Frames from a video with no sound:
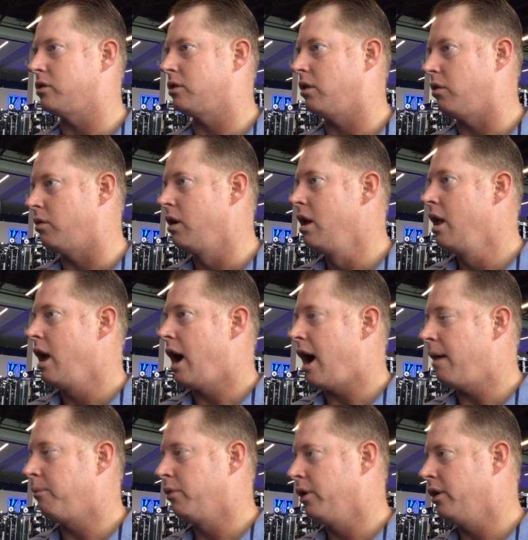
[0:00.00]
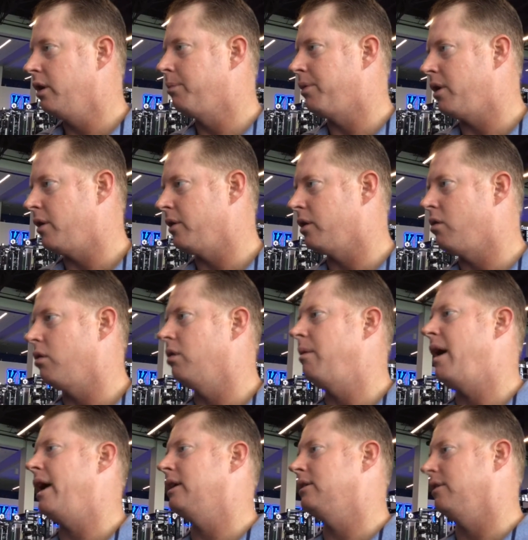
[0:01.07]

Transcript: So I've really put on the quarterbacks